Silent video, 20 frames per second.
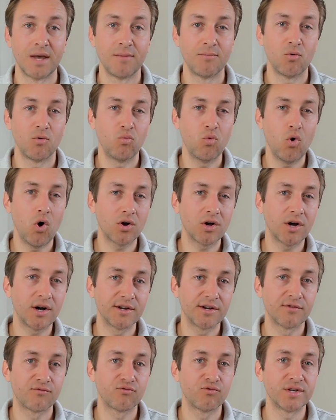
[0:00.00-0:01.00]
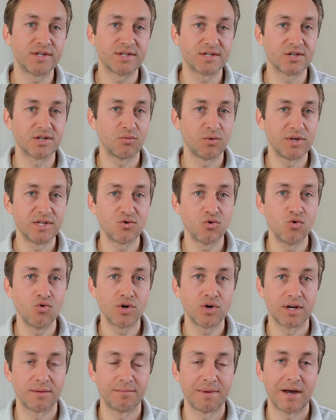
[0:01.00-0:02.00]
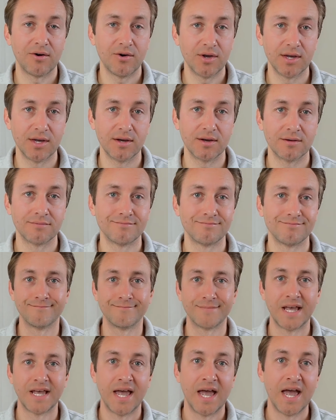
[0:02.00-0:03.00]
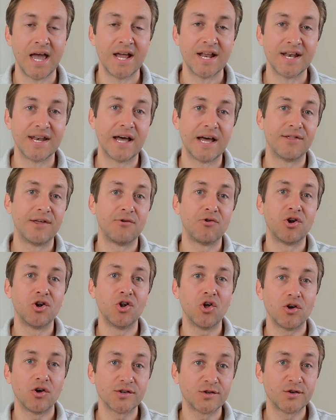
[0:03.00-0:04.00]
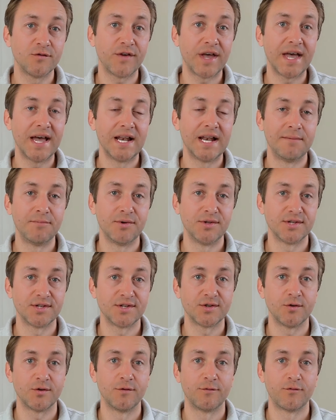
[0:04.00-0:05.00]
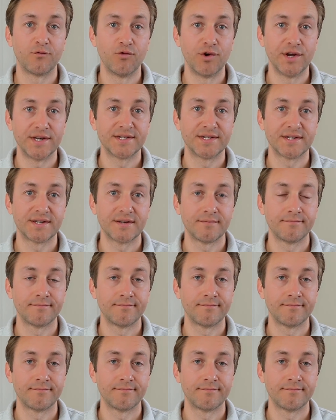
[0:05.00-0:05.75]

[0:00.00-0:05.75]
But what kind of risks are we talking about here? Now, there are lots of elements of risk.